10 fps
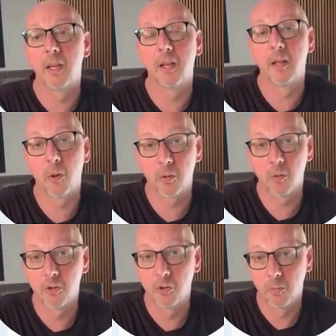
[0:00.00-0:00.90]
And now we
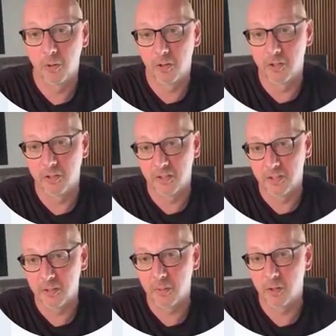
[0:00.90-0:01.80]
want to process
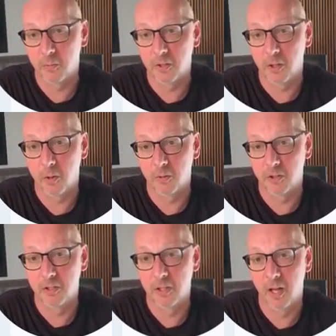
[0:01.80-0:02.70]
this email with our
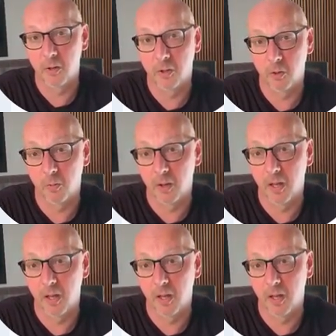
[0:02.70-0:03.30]
scenario.